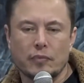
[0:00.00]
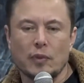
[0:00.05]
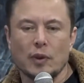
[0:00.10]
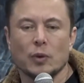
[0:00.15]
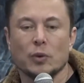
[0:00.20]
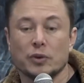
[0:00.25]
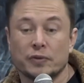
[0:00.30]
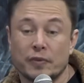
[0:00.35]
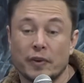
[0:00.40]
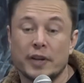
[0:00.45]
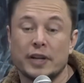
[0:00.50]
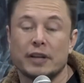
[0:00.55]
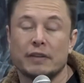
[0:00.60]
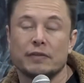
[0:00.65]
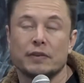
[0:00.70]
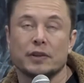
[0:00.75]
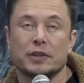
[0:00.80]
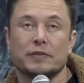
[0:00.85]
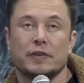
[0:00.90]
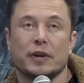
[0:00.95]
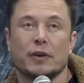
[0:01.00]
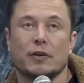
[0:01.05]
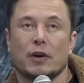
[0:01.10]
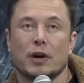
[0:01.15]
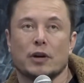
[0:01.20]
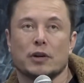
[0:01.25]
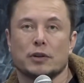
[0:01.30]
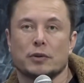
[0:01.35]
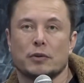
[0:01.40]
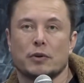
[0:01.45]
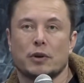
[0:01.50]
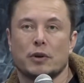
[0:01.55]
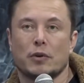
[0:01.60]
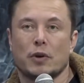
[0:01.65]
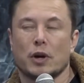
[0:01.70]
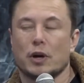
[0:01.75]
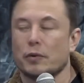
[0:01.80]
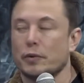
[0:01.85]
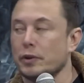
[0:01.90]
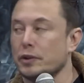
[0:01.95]
It was very difficult to make rocket
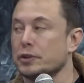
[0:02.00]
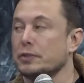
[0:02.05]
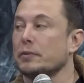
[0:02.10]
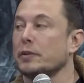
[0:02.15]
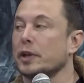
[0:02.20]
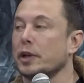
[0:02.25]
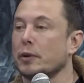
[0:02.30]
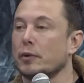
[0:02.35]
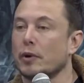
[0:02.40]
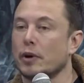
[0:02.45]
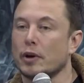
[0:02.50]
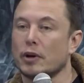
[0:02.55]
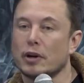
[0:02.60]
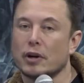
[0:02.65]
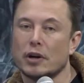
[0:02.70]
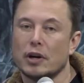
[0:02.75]
reusability work.